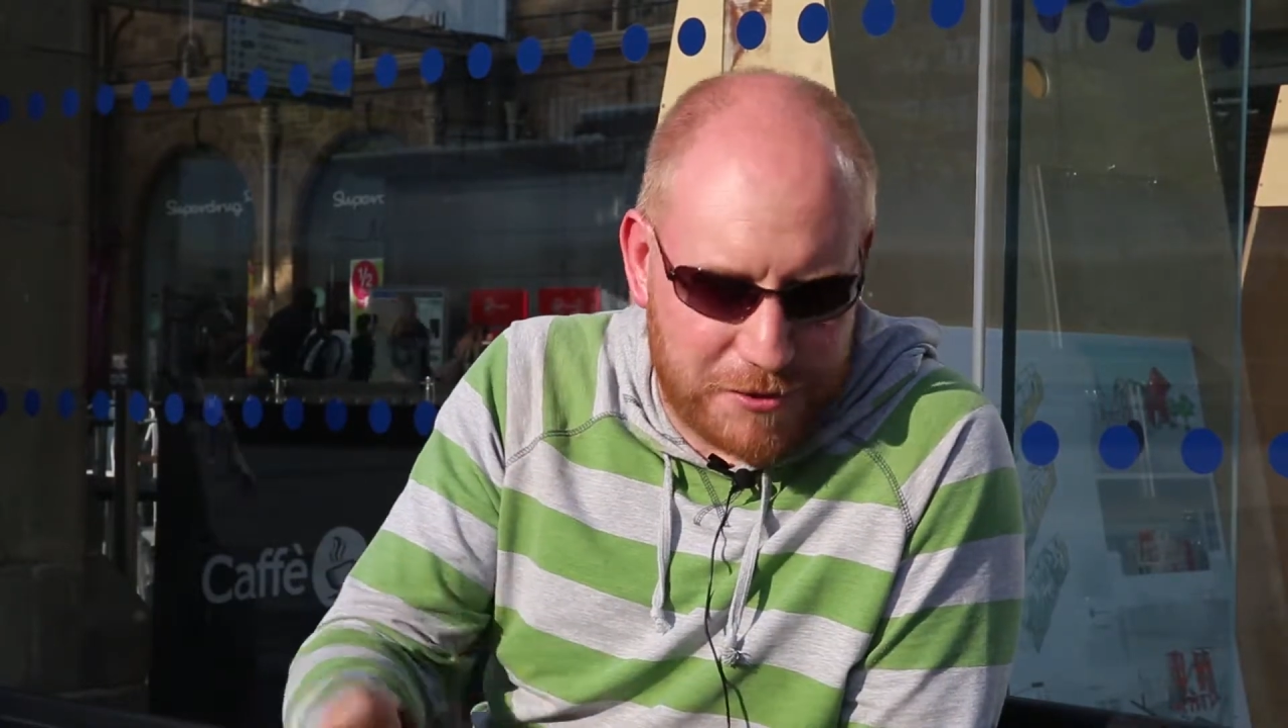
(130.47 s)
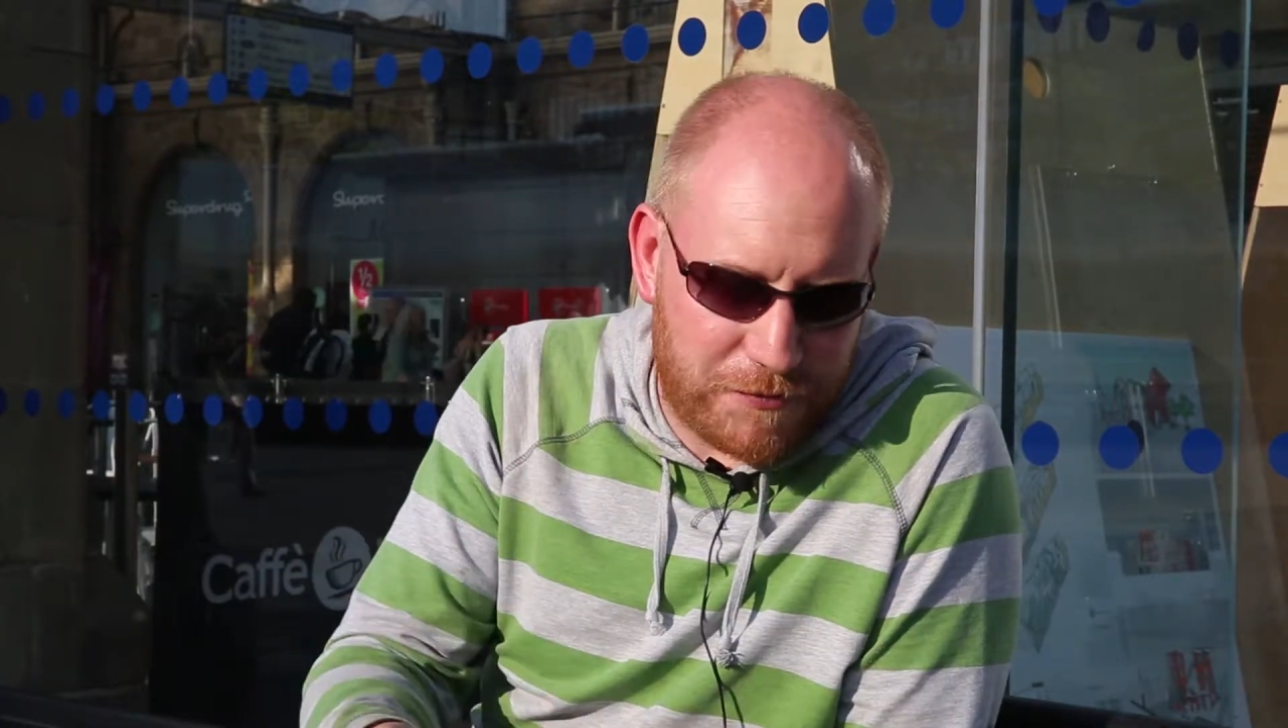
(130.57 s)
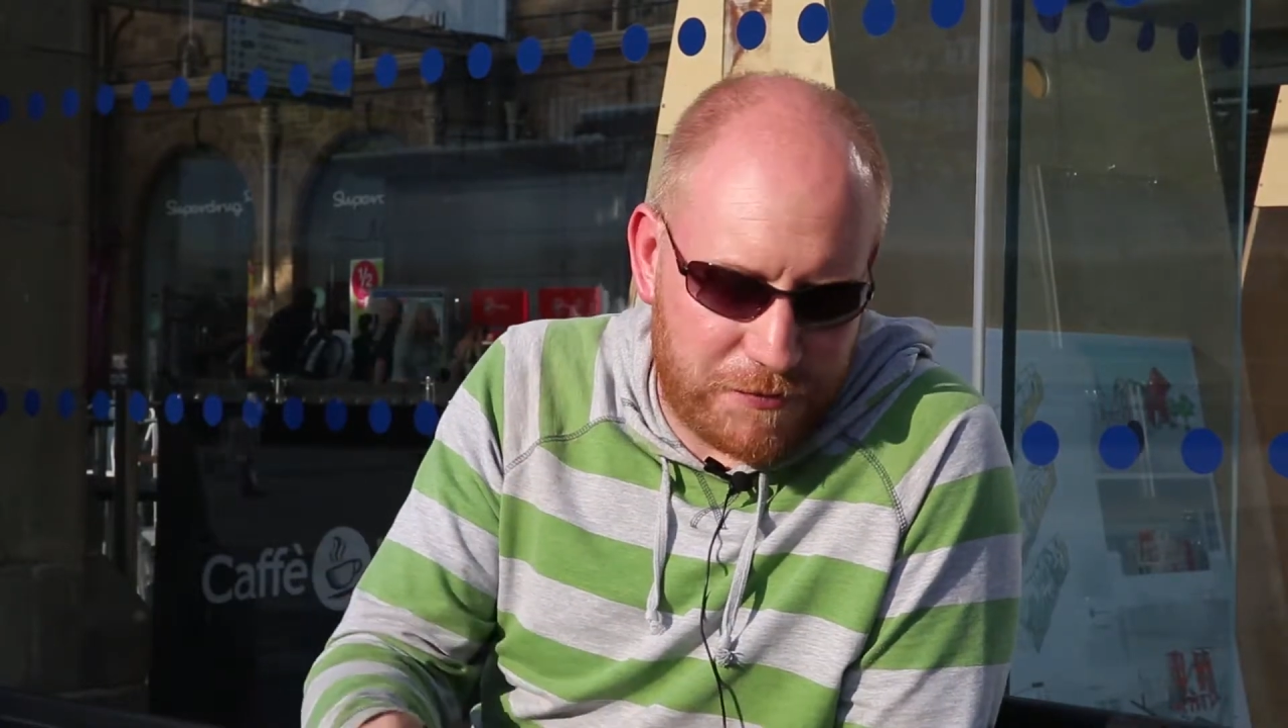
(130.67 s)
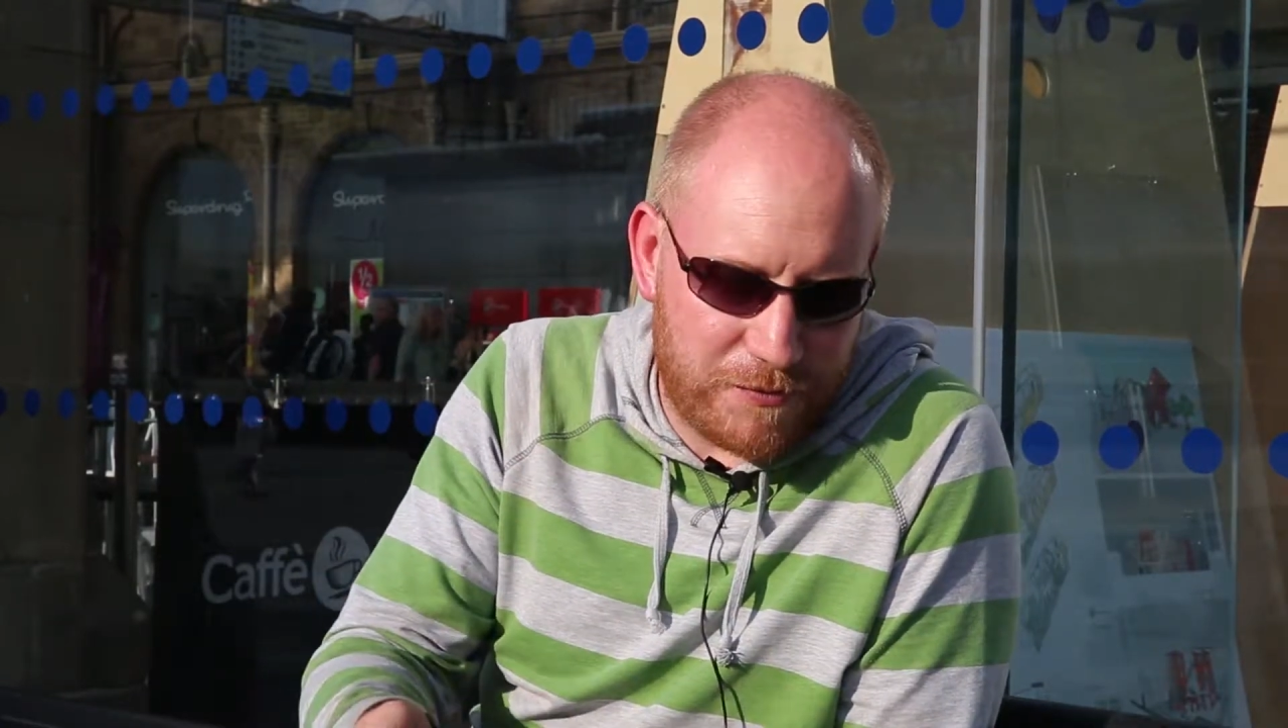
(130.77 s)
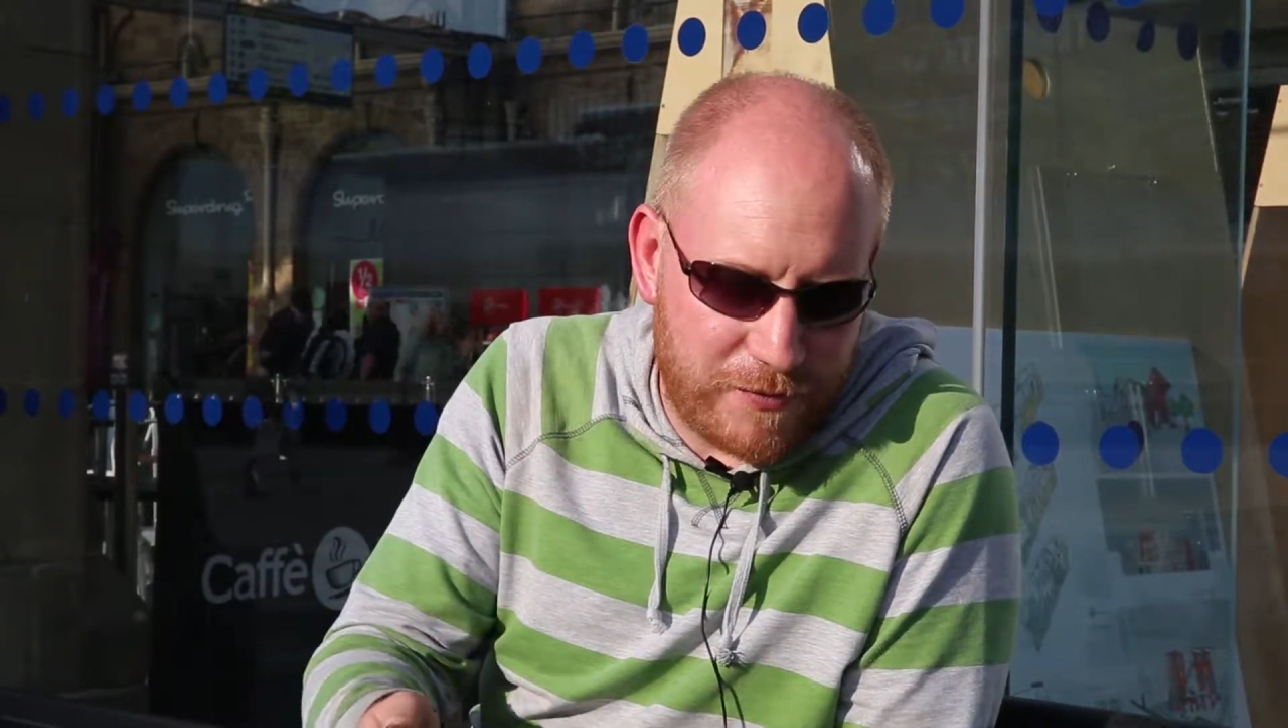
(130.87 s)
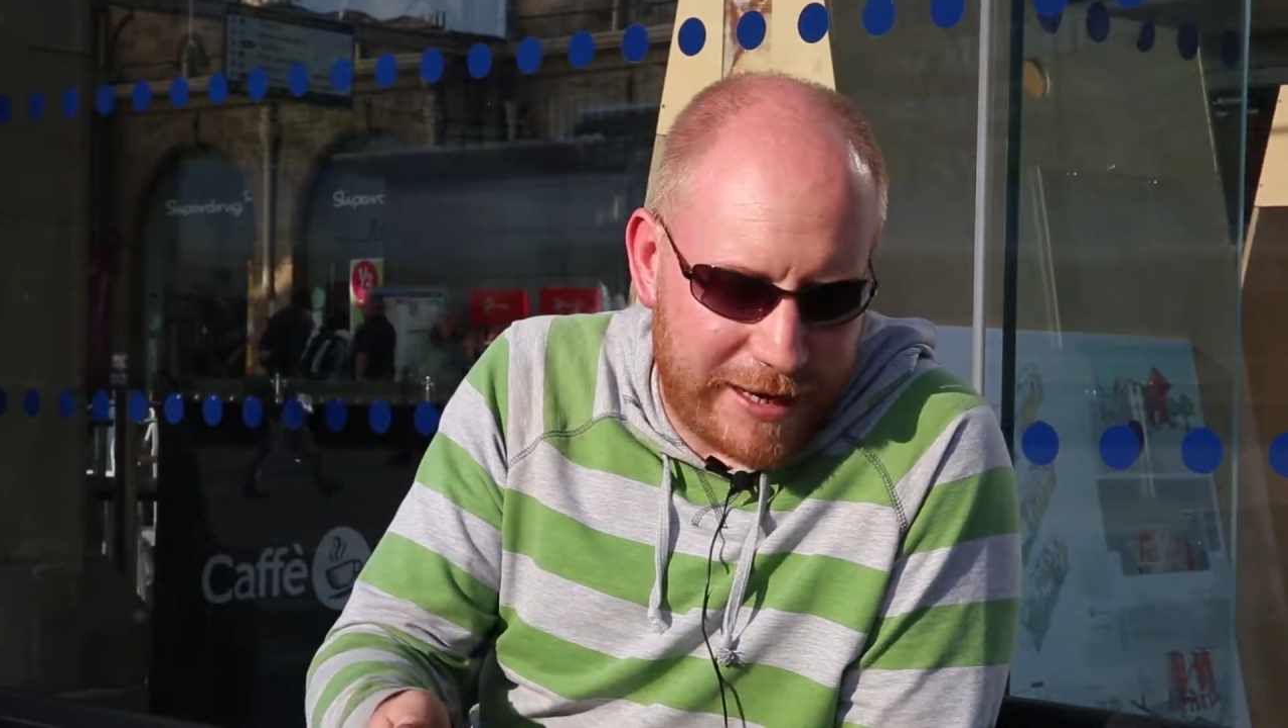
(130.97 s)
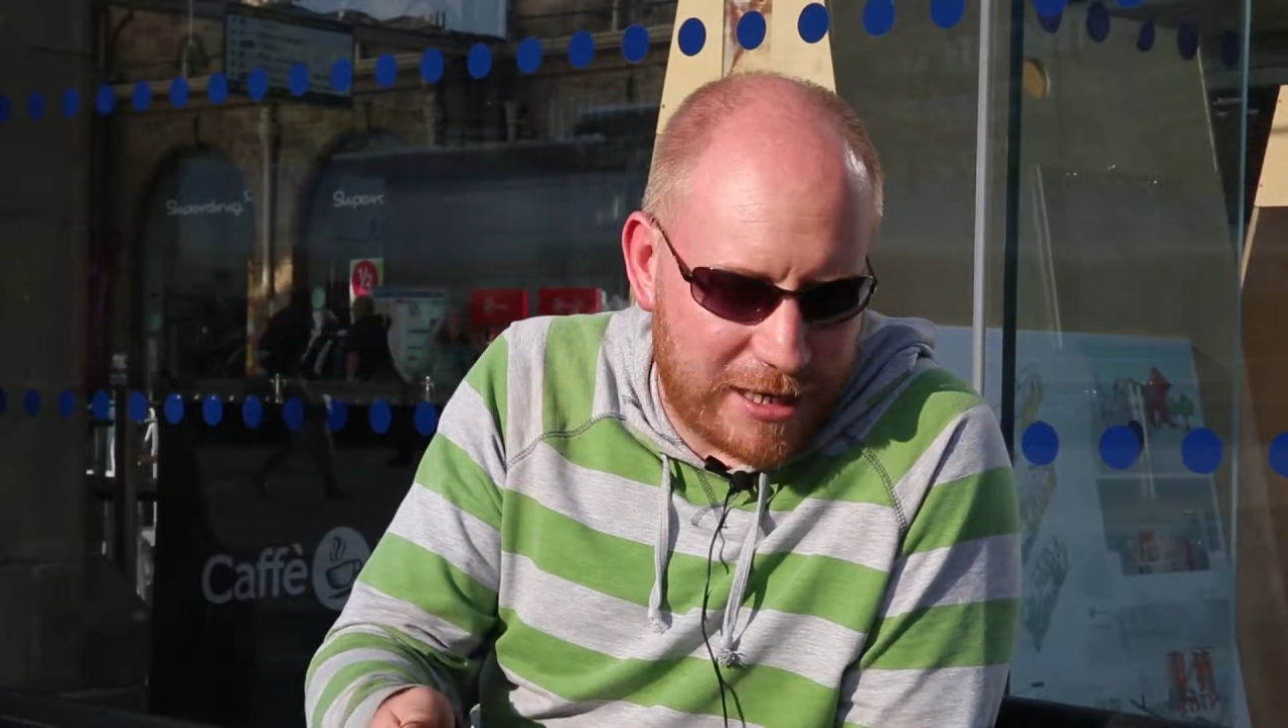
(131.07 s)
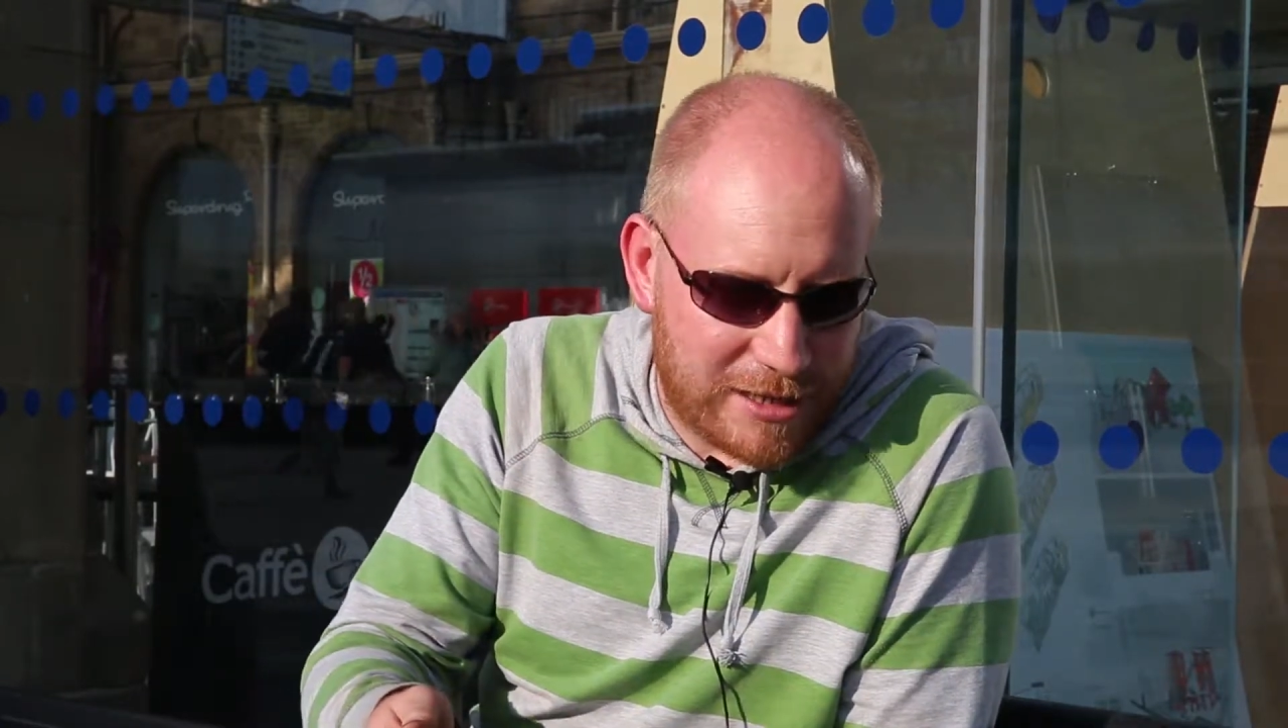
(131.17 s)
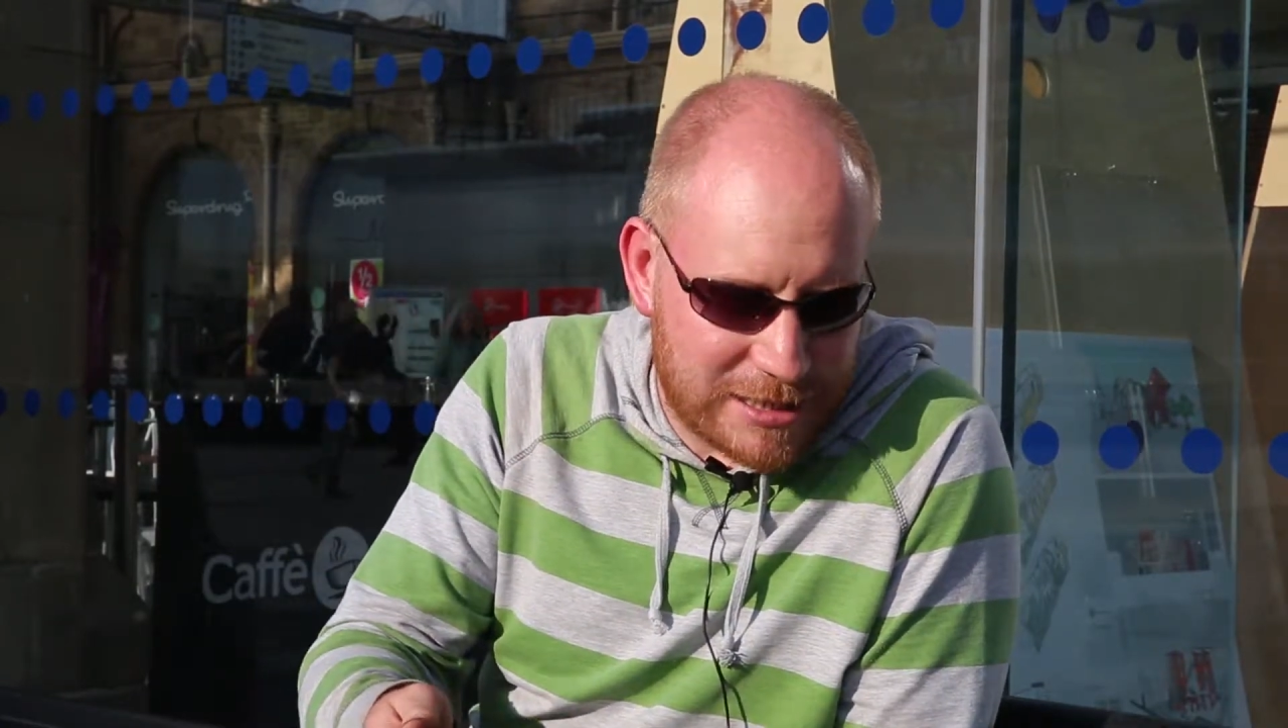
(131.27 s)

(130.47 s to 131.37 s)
of radar